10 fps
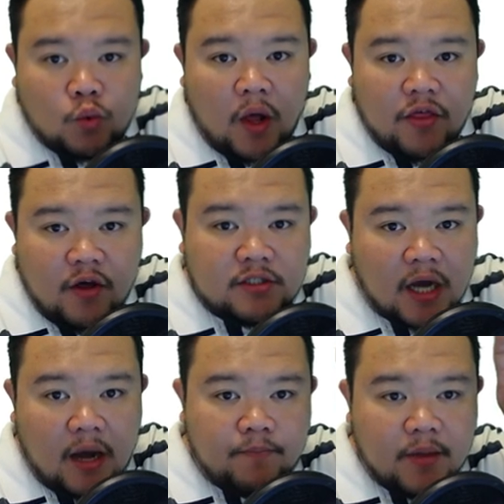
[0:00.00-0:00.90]
the most
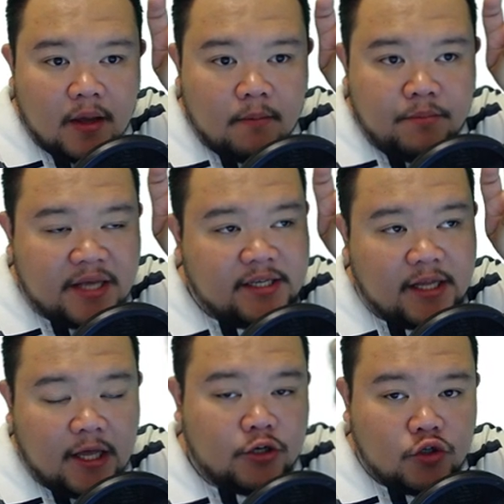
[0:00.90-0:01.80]
wealth on top,
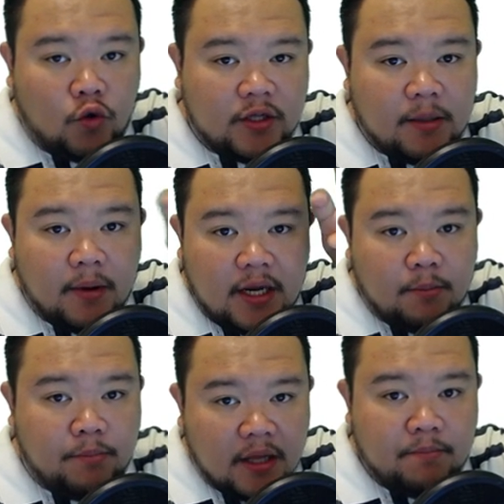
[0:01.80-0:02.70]
basically controlling
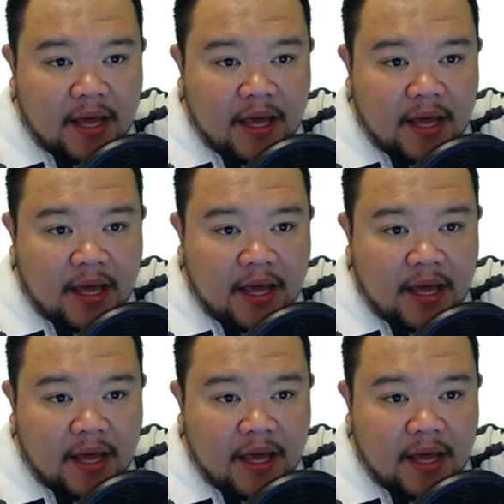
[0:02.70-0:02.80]
the money,